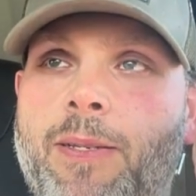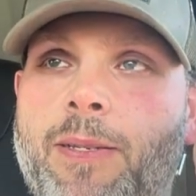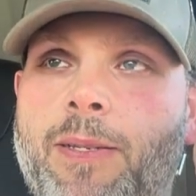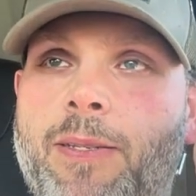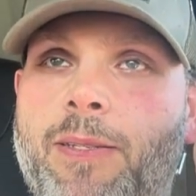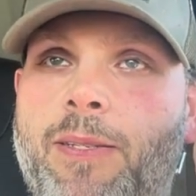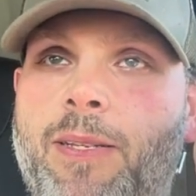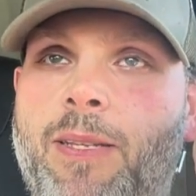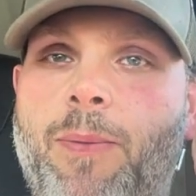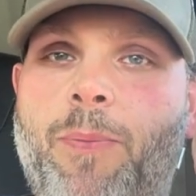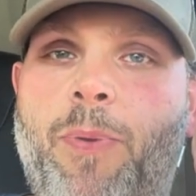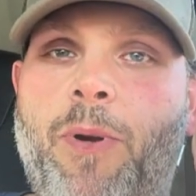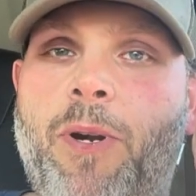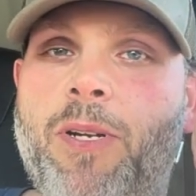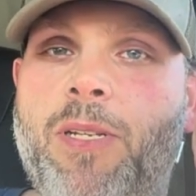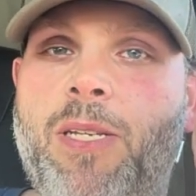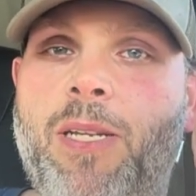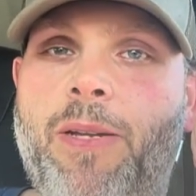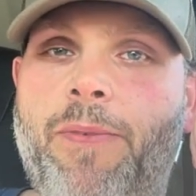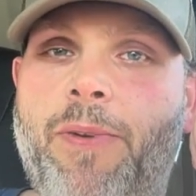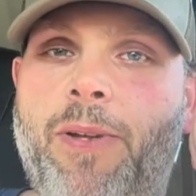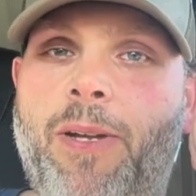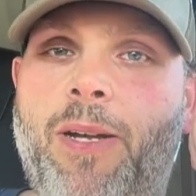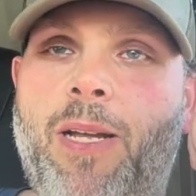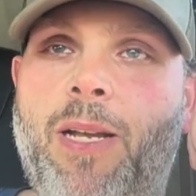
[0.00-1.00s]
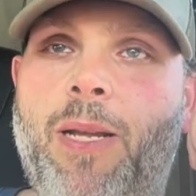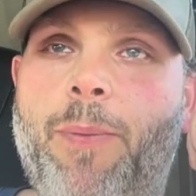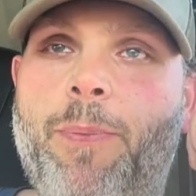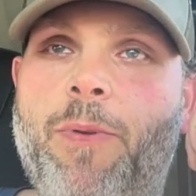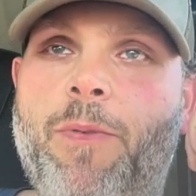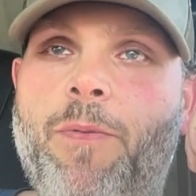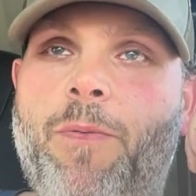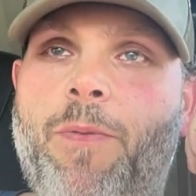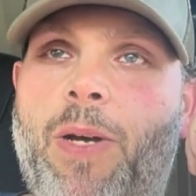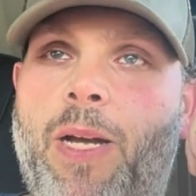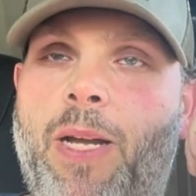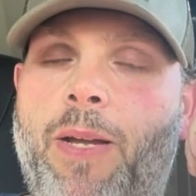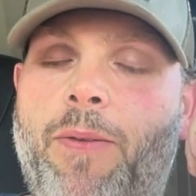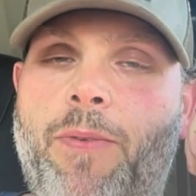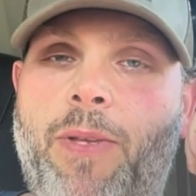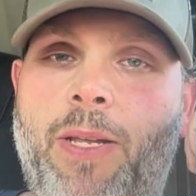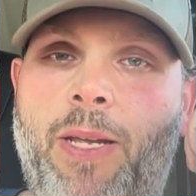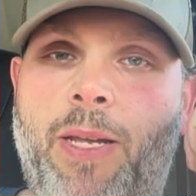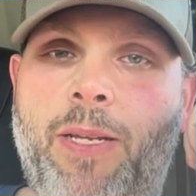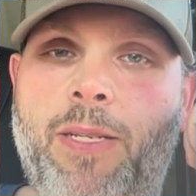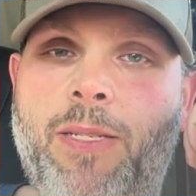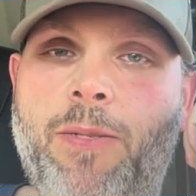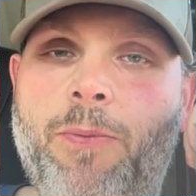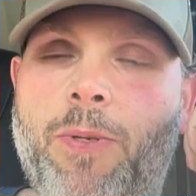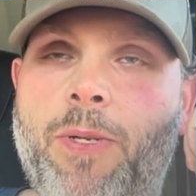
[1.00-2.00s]
I said, the parts haven't gone up in 5
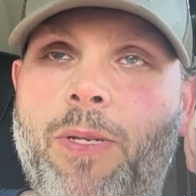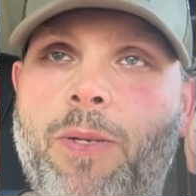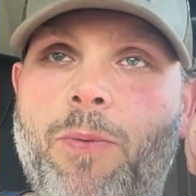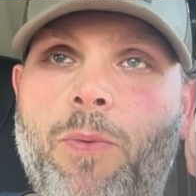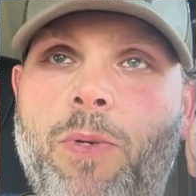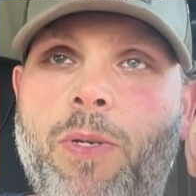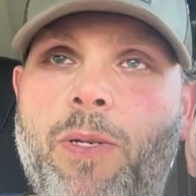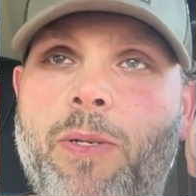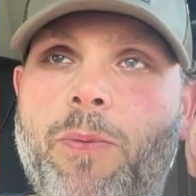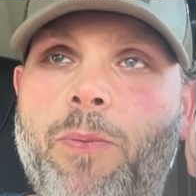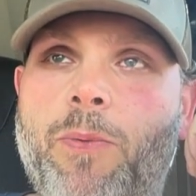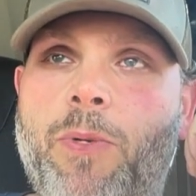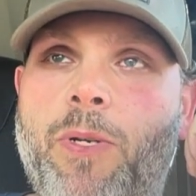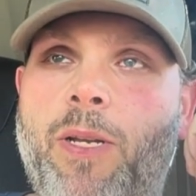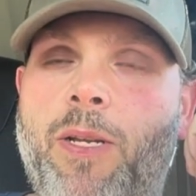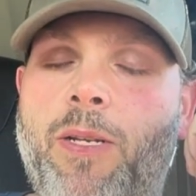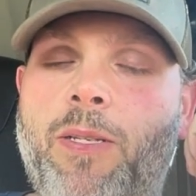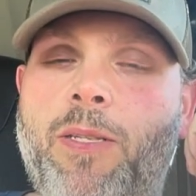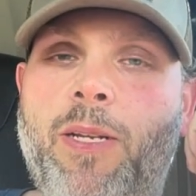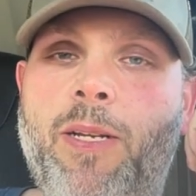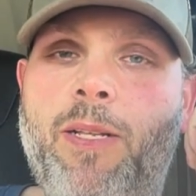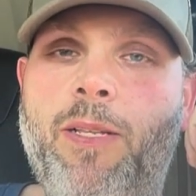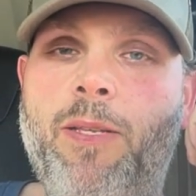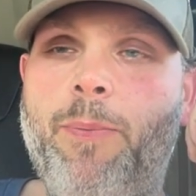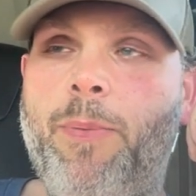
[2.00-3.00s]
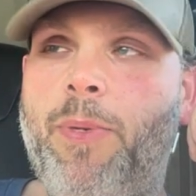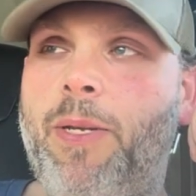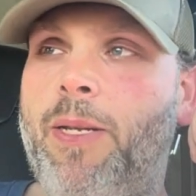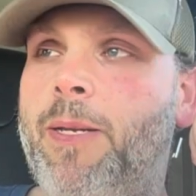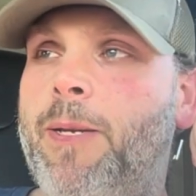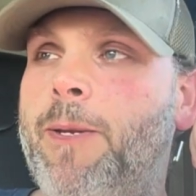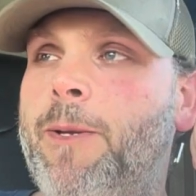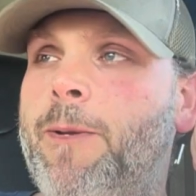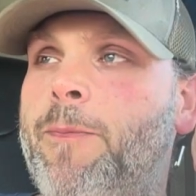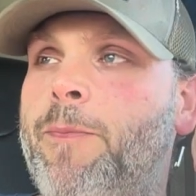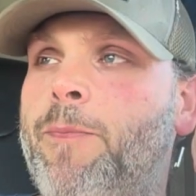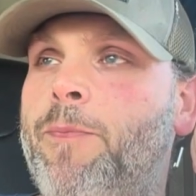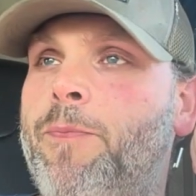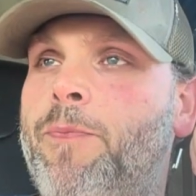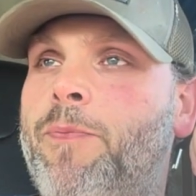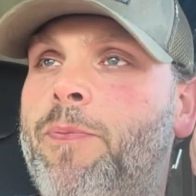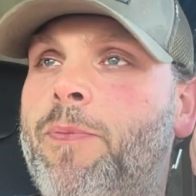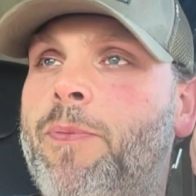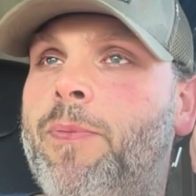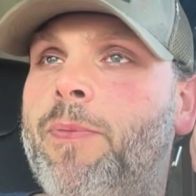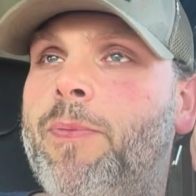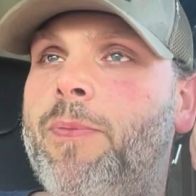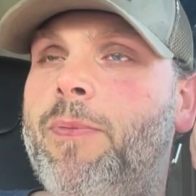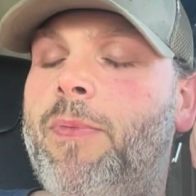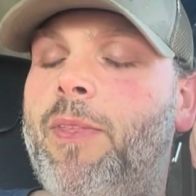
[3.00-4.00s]
days. What are you telling me?
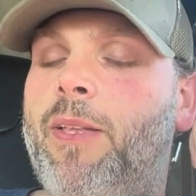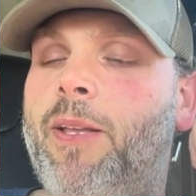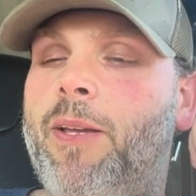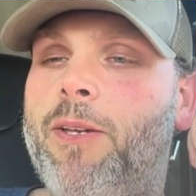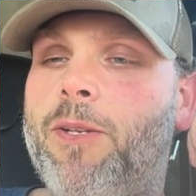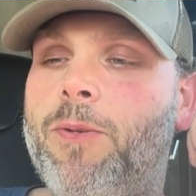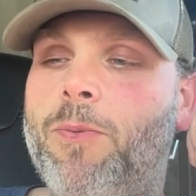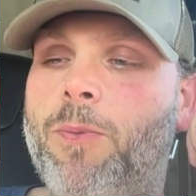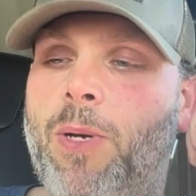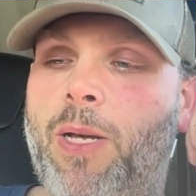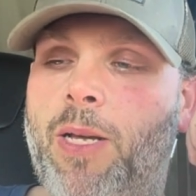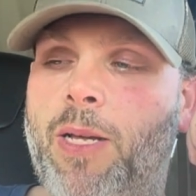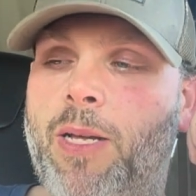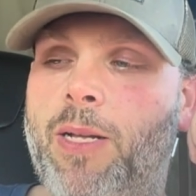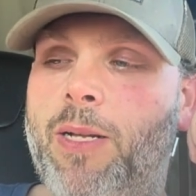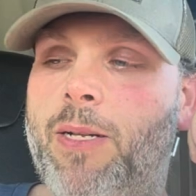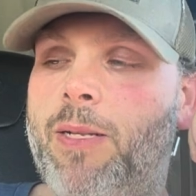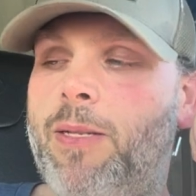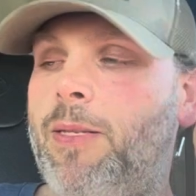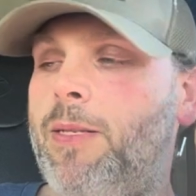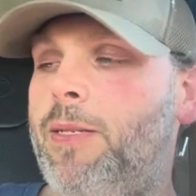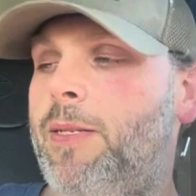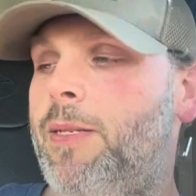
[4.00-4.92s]
And he goes, well,